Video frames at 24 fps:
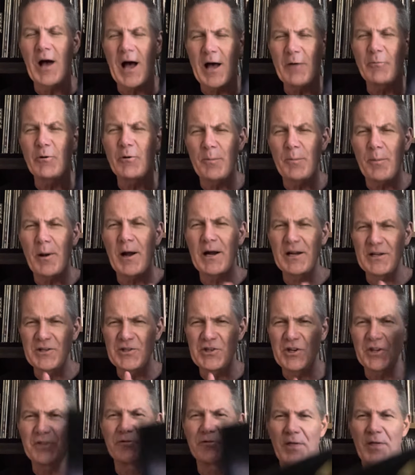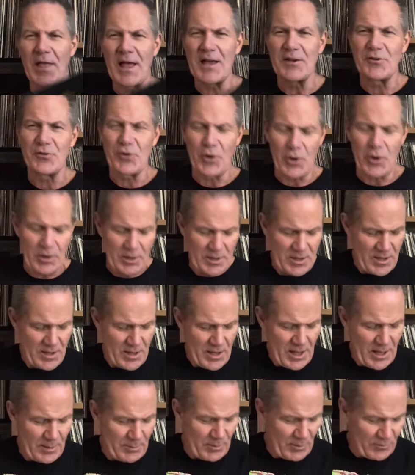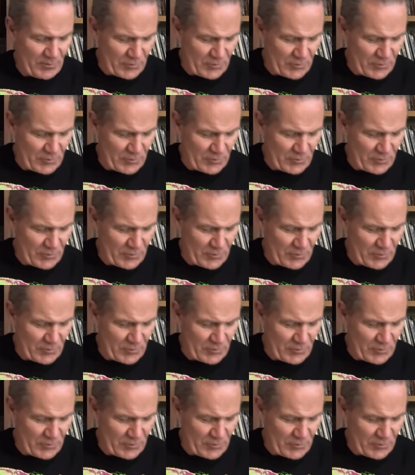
I would have bought it just for that song. I mean,